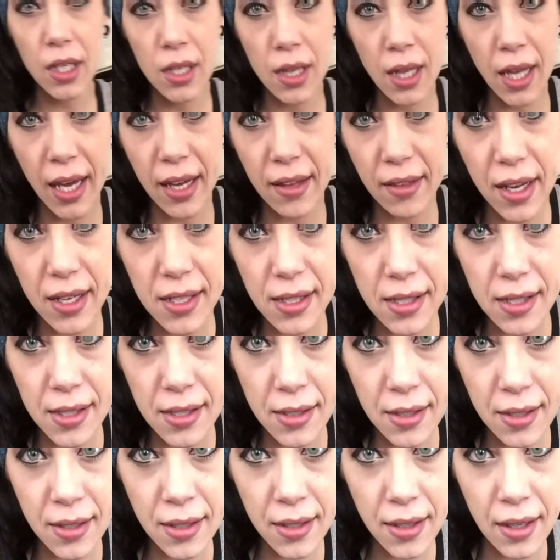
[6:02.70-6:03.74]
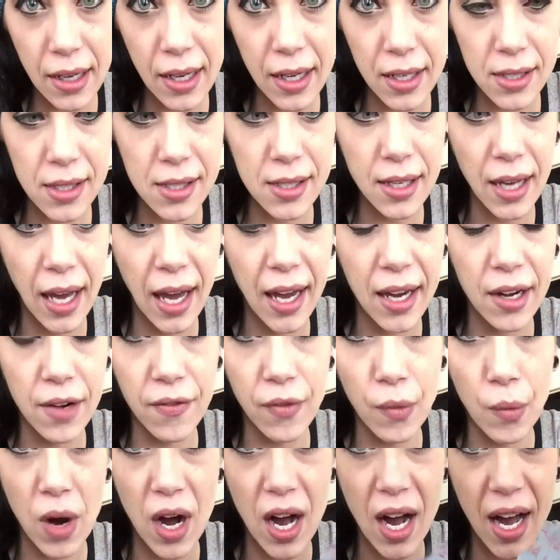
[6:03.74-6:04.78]
like this. It's kind
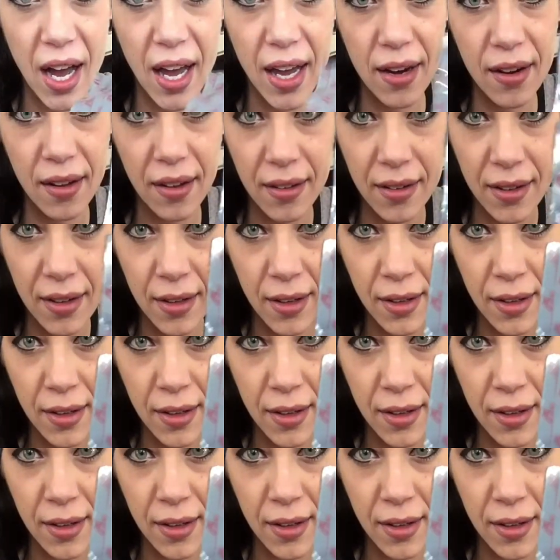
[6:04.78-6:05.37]
of wide.